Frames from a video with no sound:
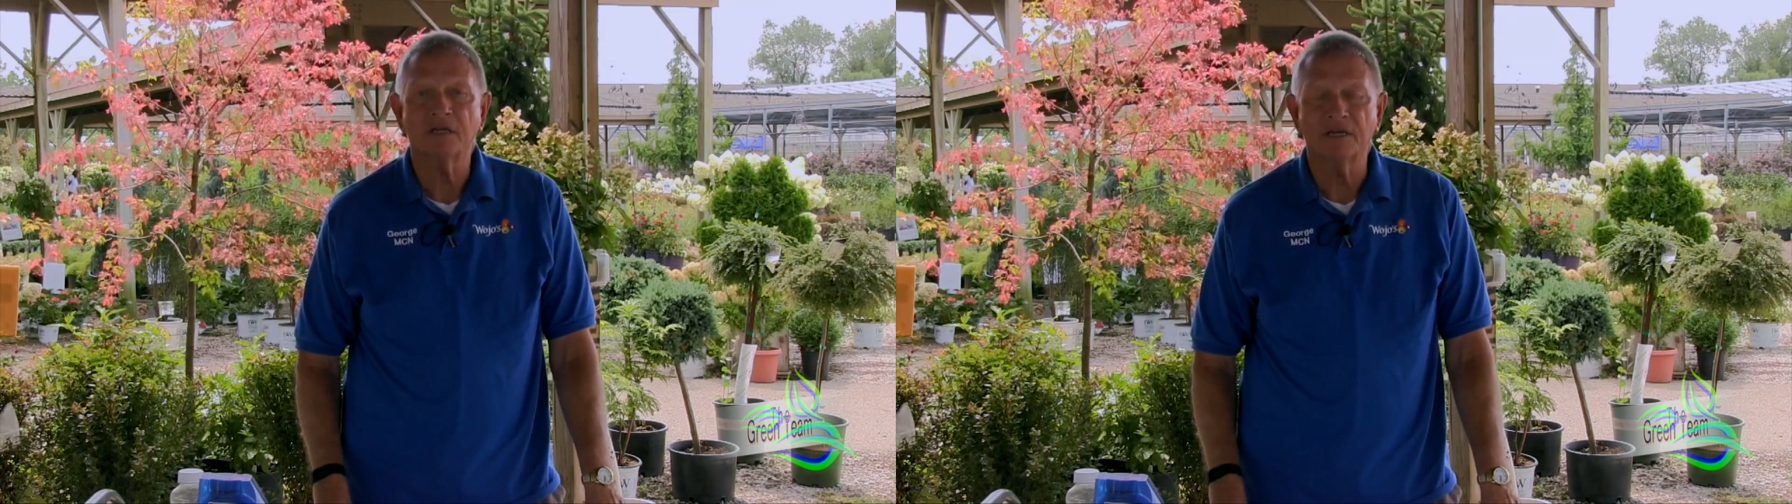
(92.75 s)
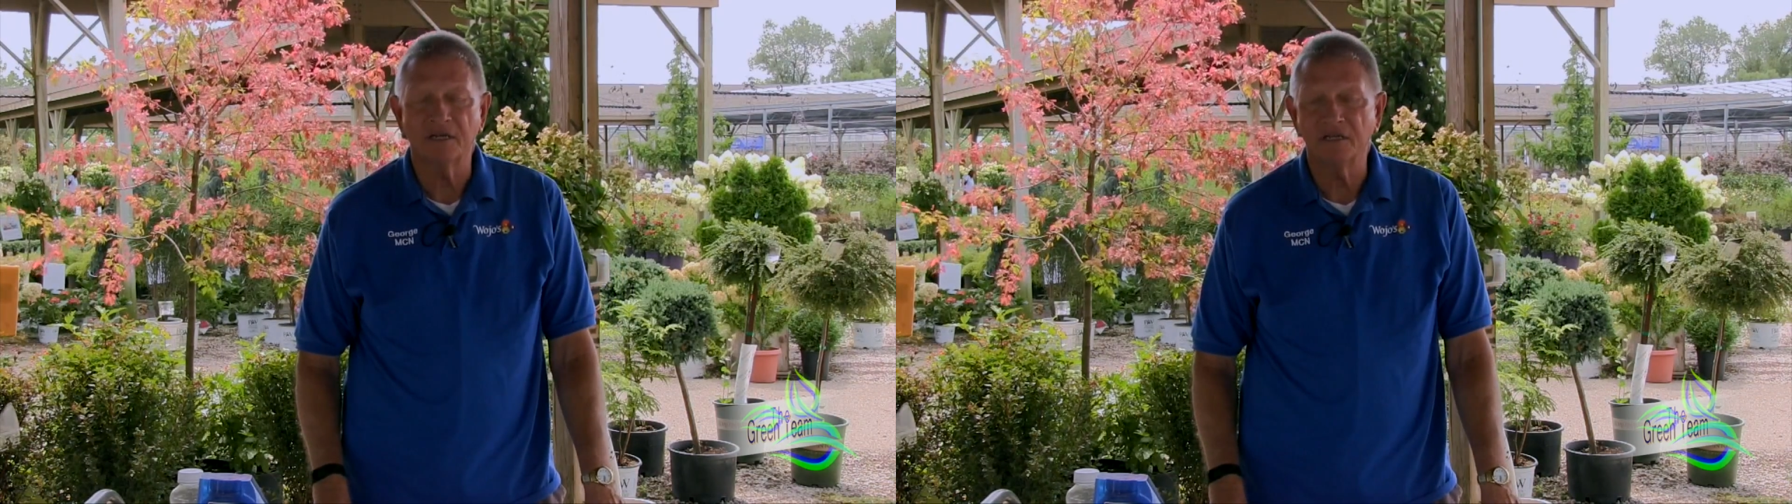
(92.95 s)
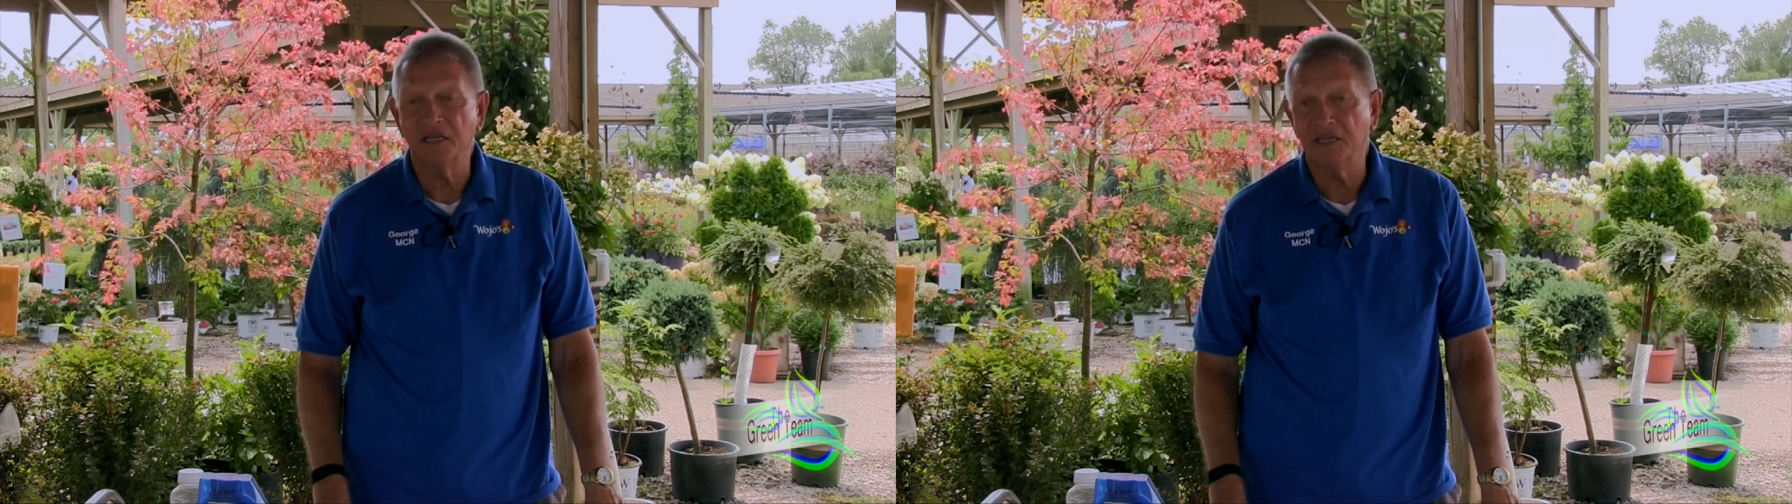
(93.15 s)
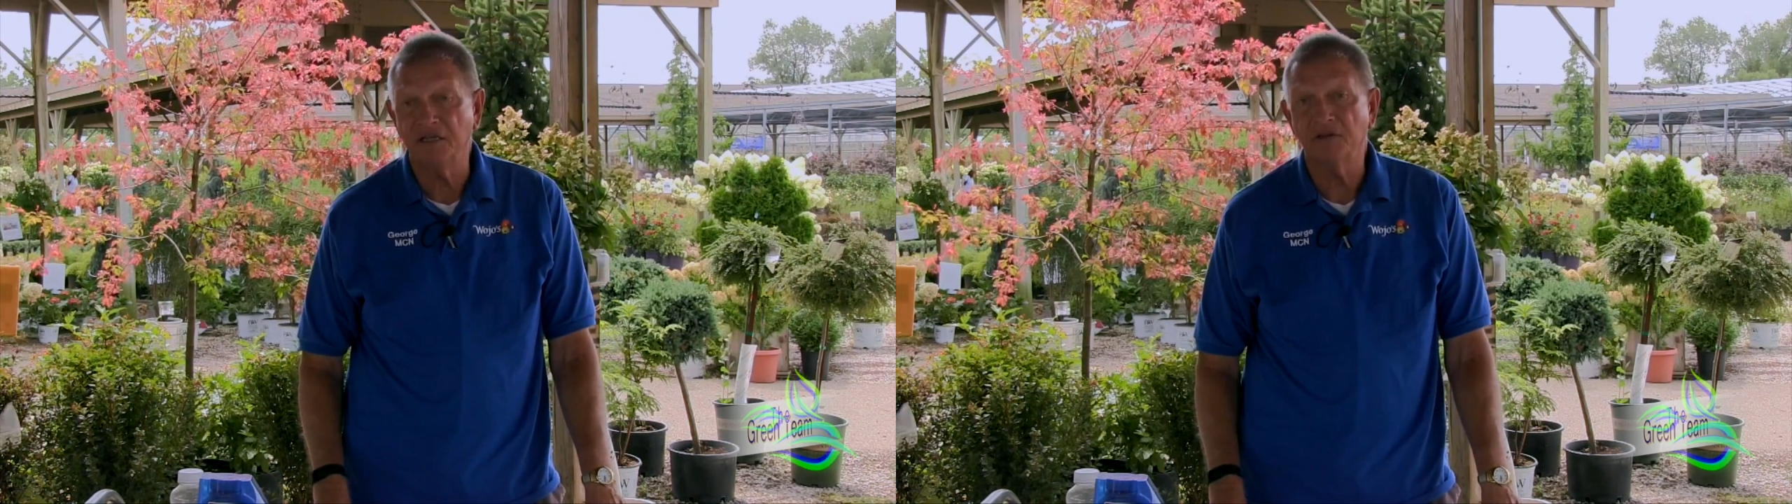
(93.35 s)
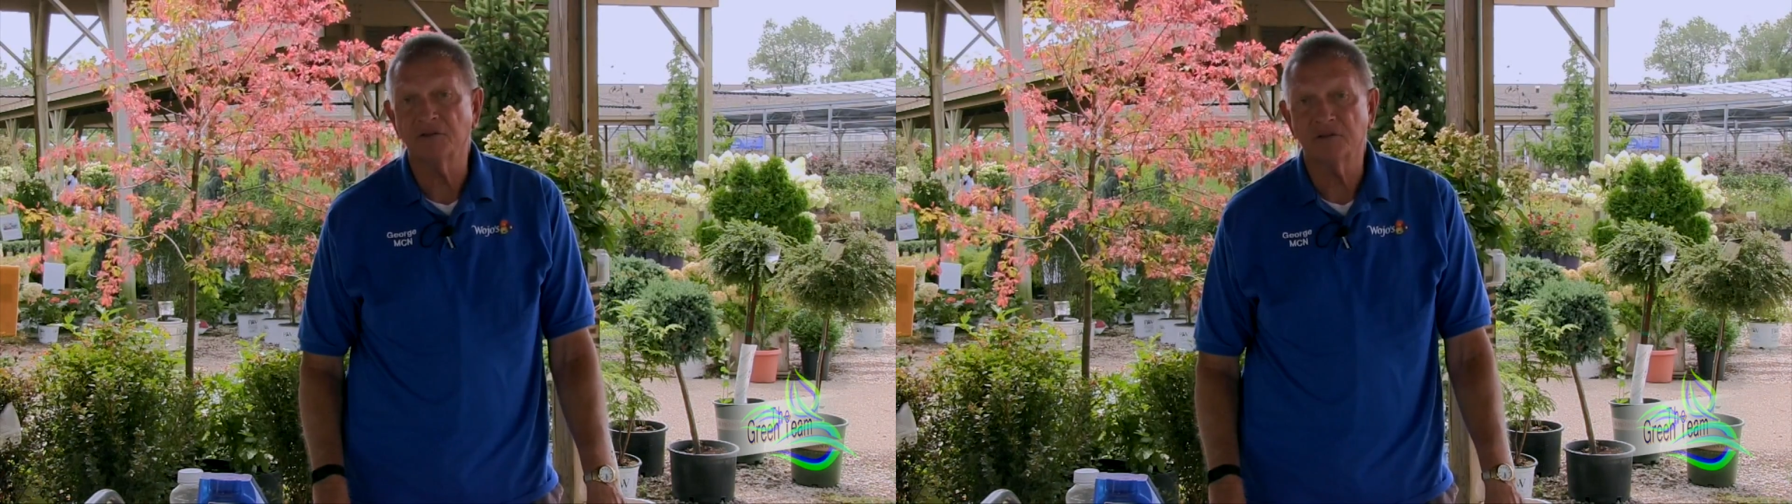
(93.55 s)
and in the
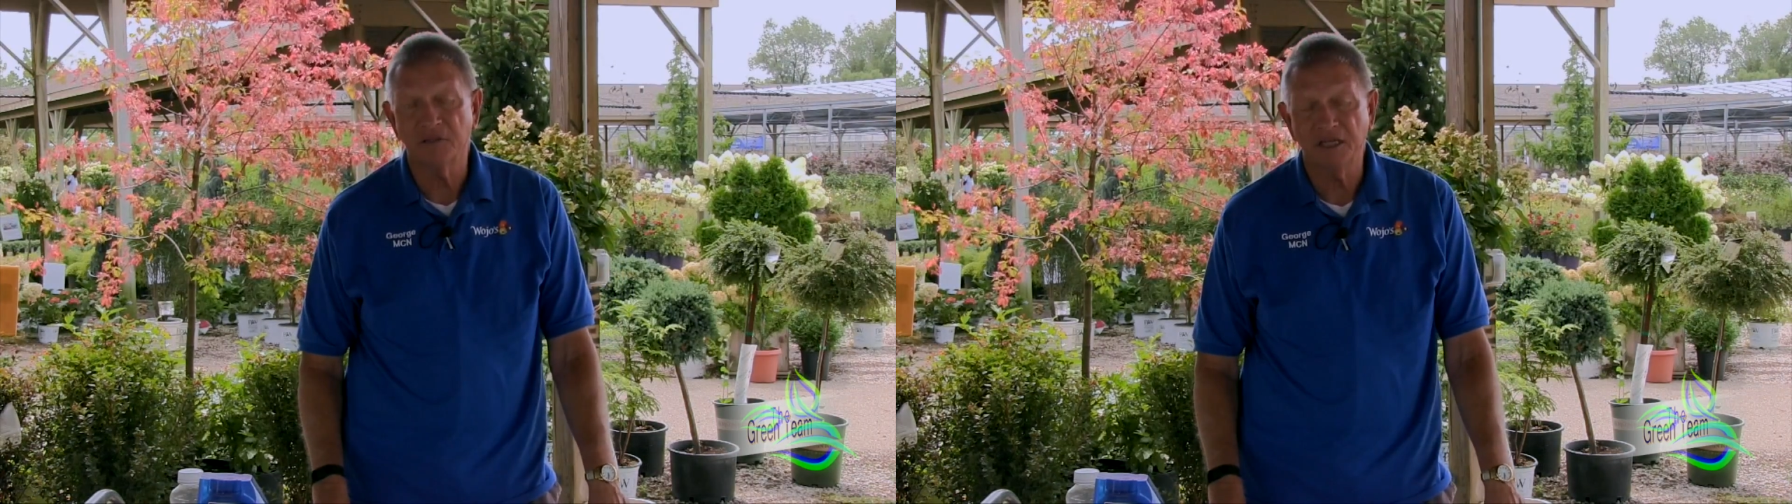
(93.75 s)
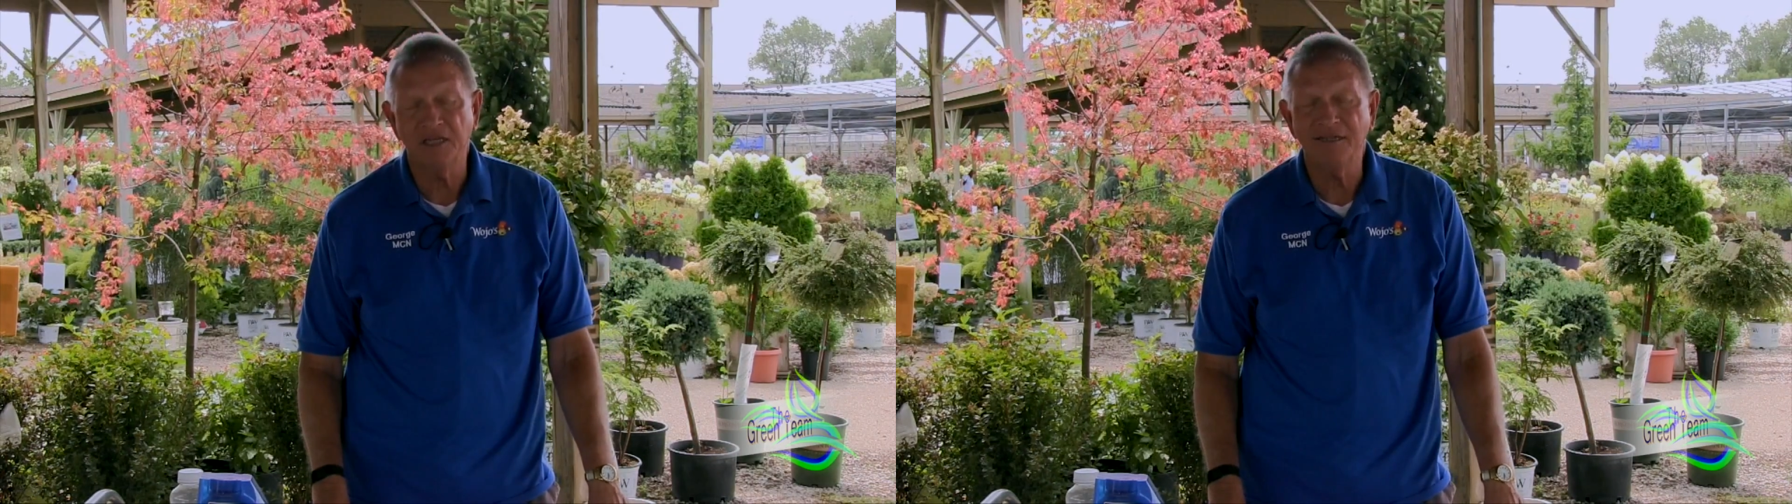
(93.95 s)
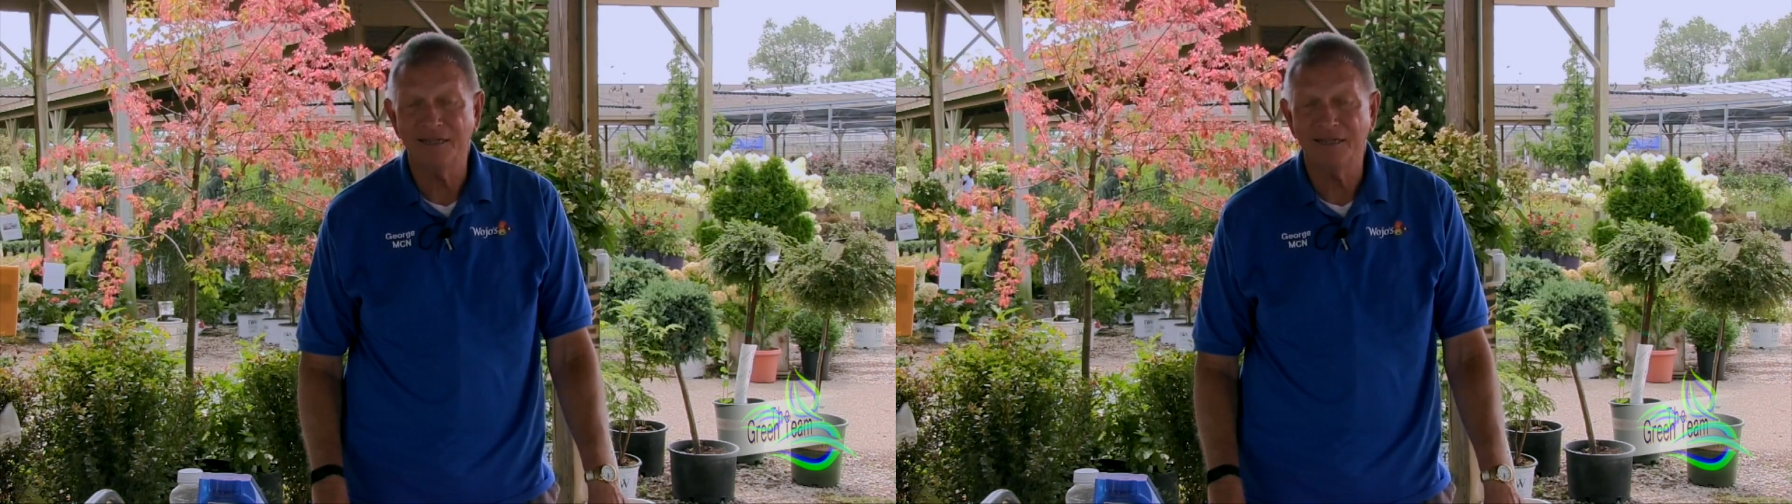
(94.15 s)
heat